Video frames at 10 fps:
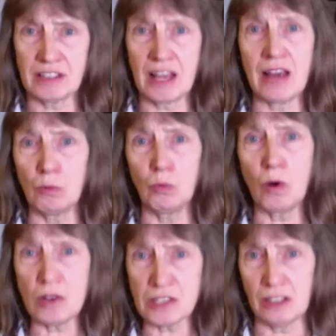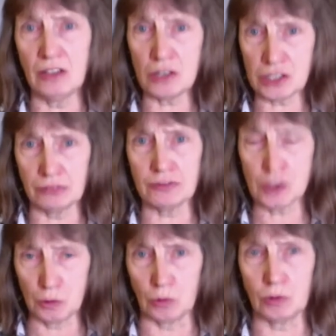there was a lot of
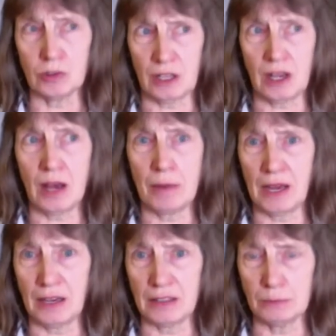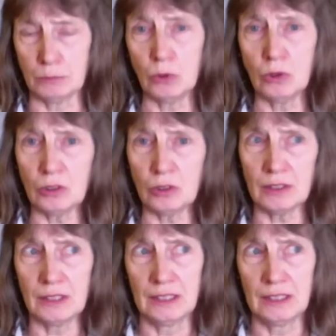talk about more